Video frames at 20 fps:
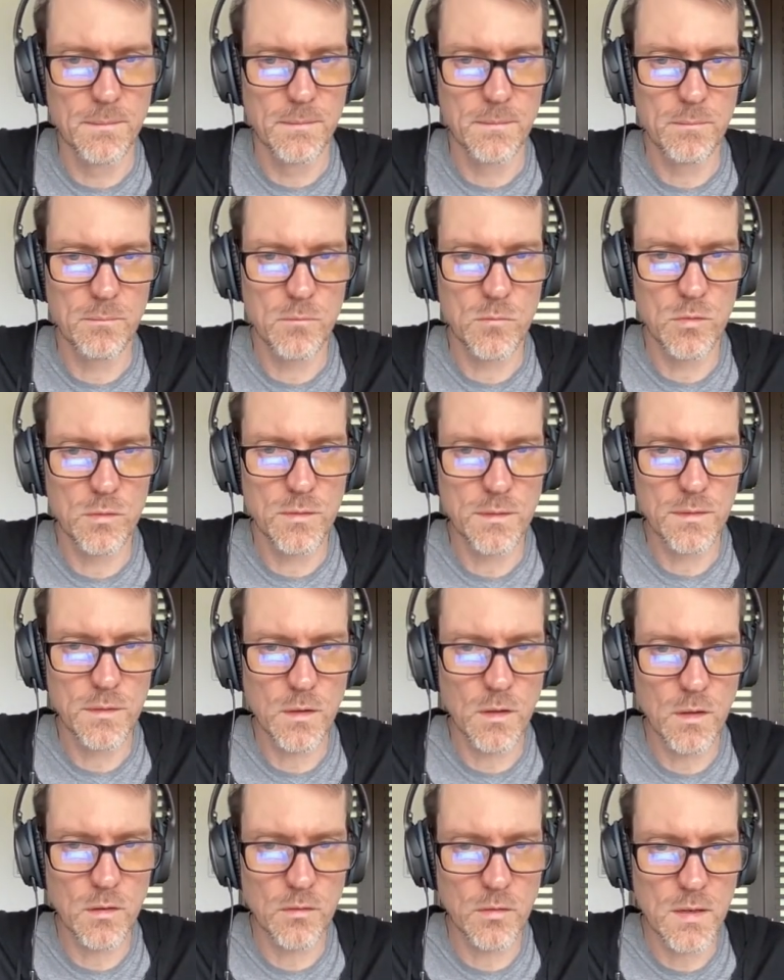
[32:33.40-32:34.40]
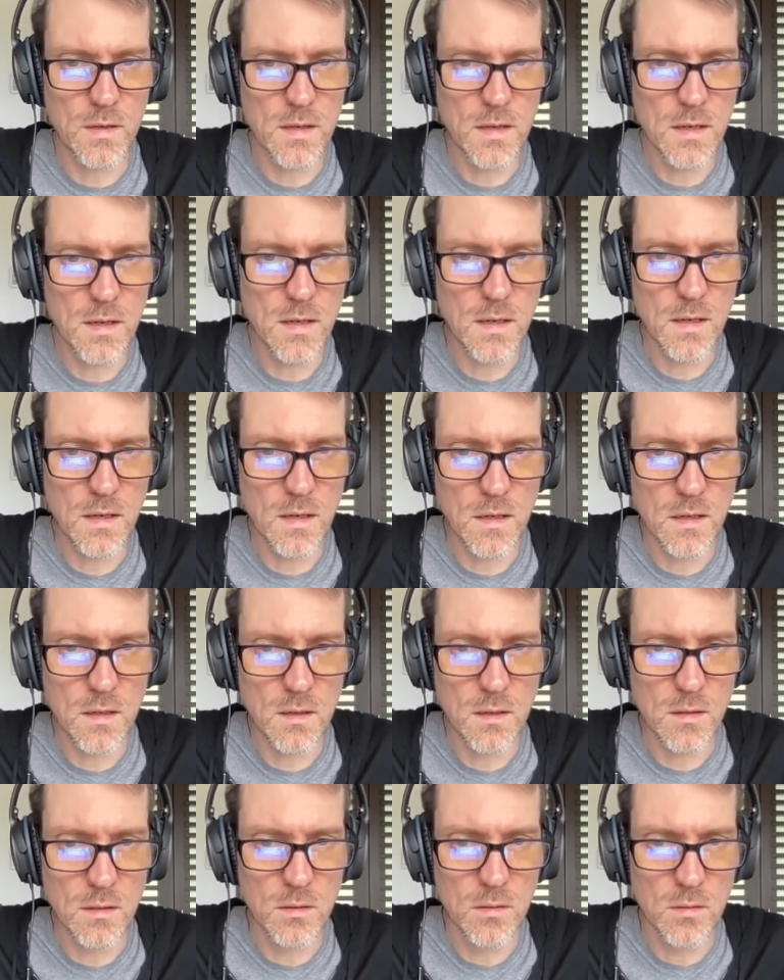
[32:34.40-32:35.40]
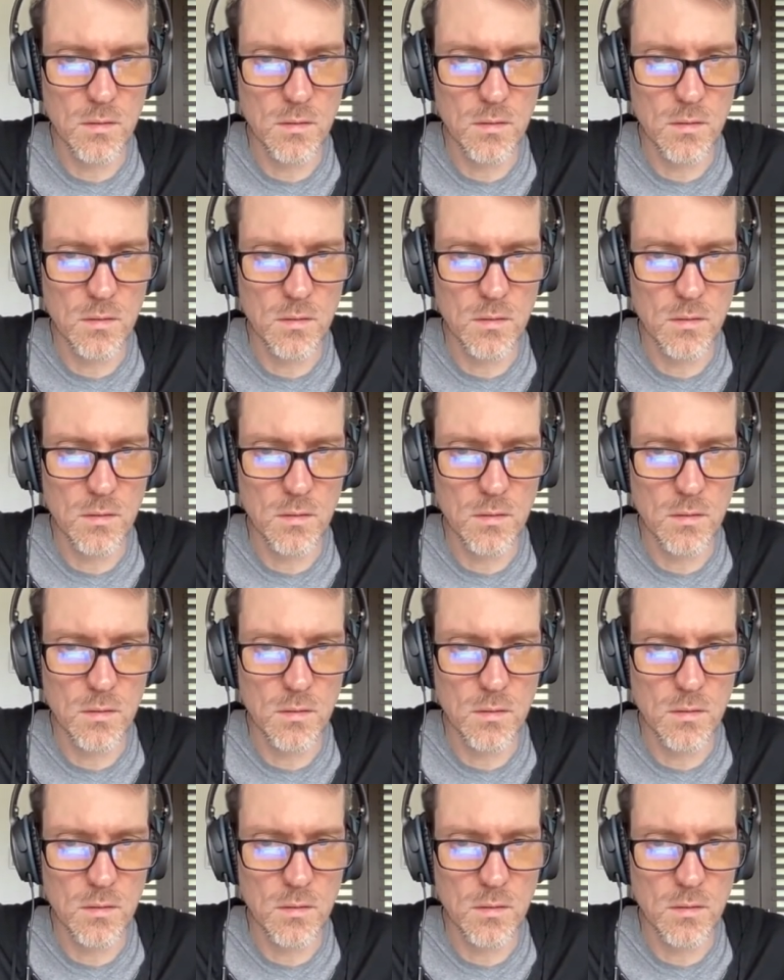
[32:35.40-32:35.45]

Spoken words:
Move this over here.